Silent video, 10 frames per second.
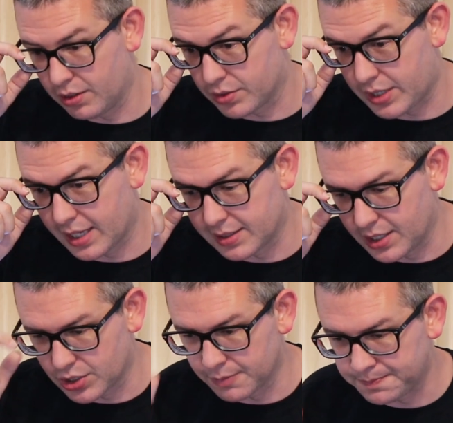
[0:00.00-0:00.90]
Heroes
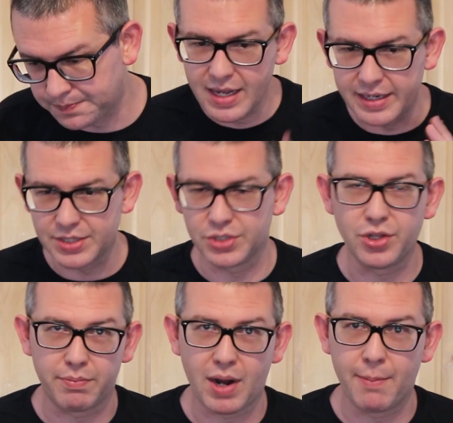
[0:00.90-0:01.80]
translation. In addition to
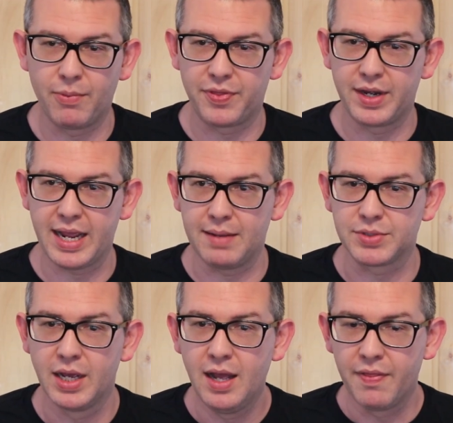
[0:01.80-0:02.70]
the problem with the
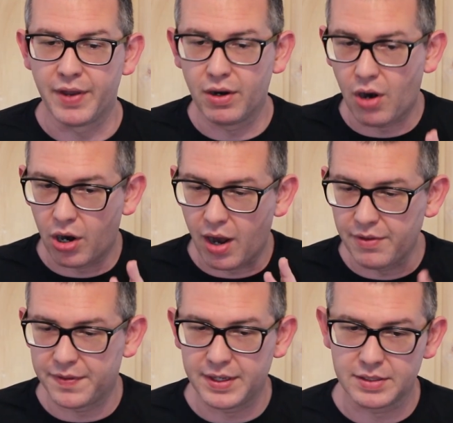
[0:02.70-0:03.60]
names, there are
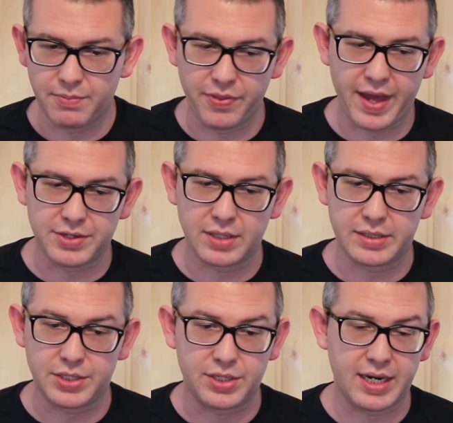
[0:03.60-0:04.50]
other things with that
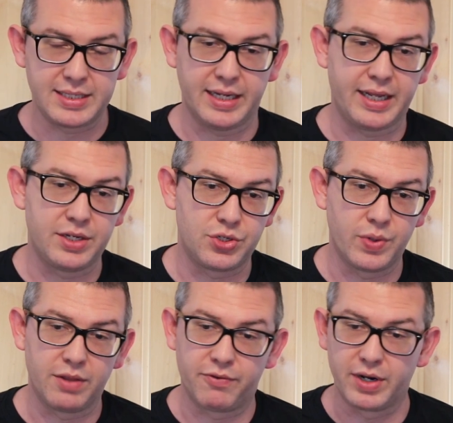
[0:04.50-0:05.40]
translation that I take issue
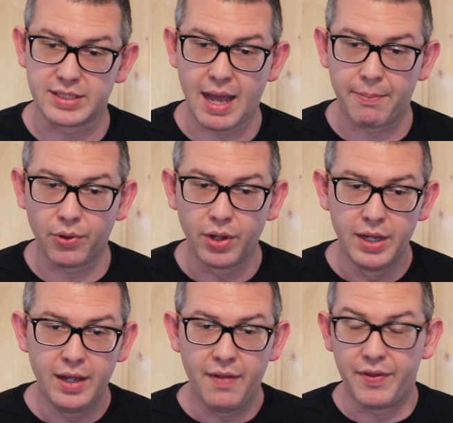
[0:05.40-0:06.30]
with. For example,
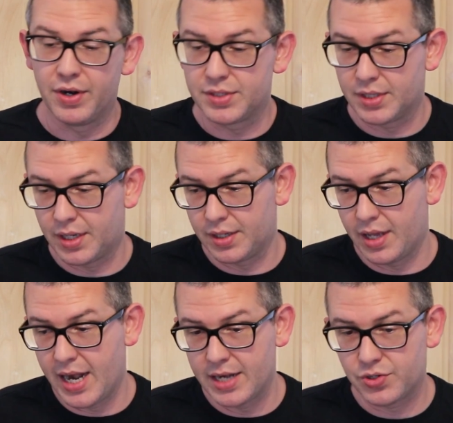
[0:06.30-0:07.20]
there's
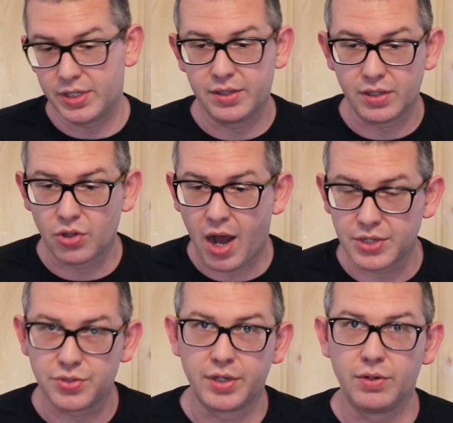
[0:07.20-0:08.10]
an entry in the
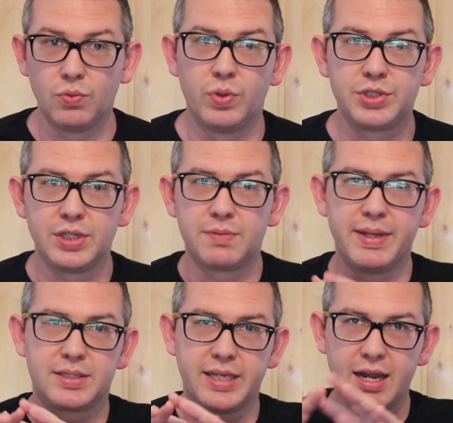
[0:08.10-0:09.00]
glossary, which it's
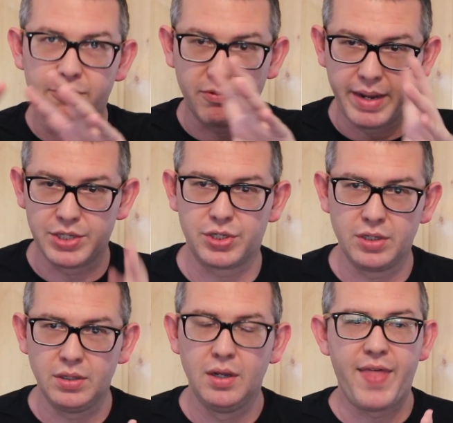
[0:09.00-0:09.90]
basically
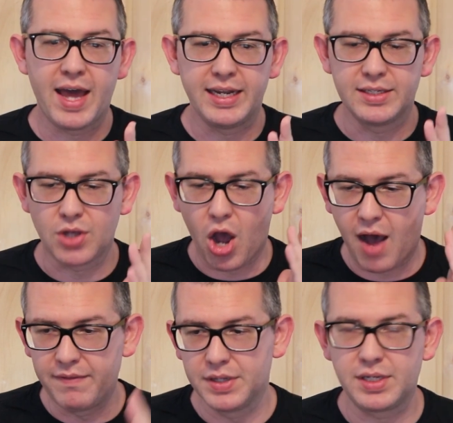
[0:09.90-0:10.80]
information that is
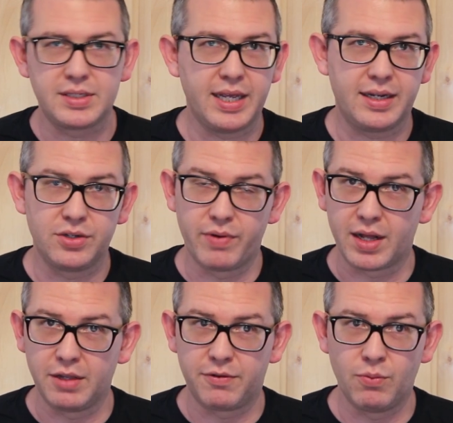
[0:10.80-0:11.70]
obviously taken
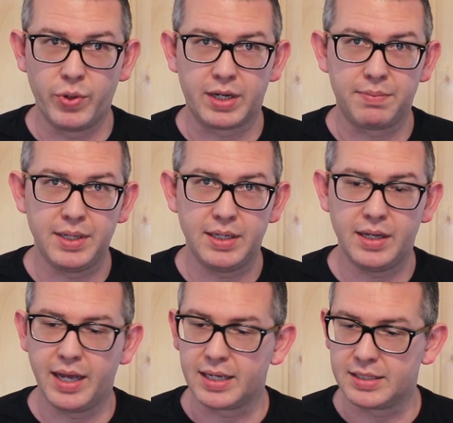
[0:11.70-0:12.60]
directly from
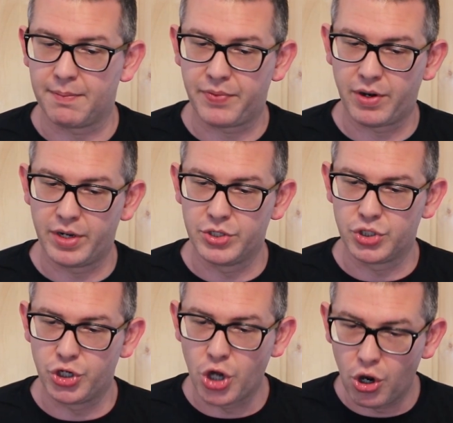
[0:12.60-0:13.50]
Wikipedia, except there is
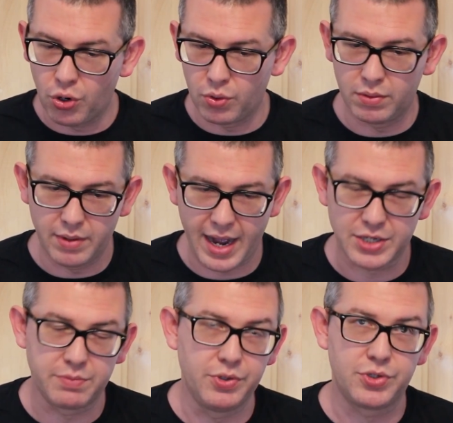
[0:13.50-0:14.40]
no
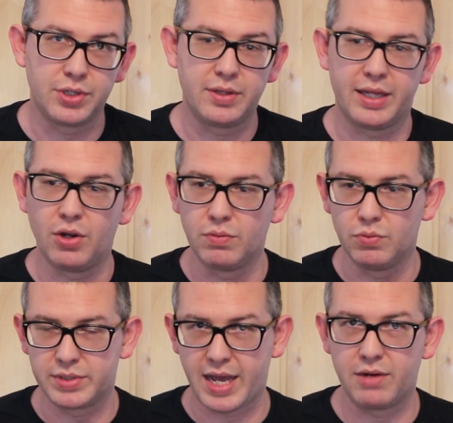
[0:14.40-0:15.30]
attribution, they
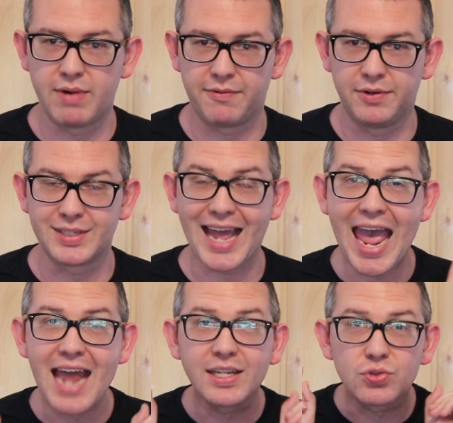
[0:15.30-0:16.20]
don't cite a reference,
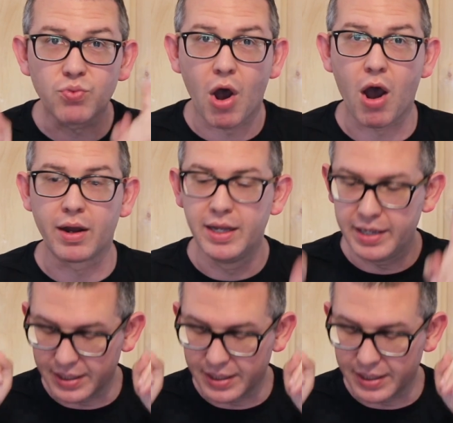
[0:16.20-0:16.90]
and it's wrong.